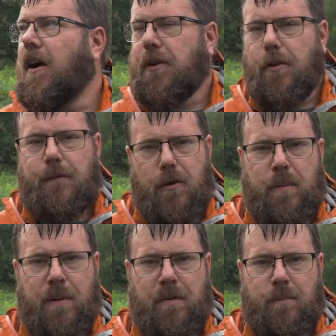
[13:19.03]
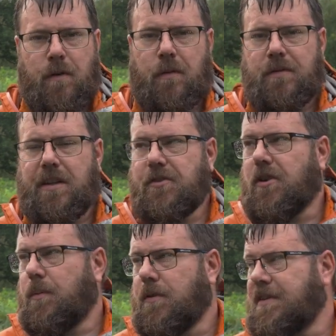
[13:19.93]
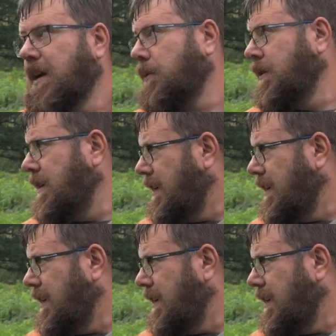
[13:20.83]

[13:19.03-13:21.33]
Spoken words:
I know a few people have moved on to these tripods now,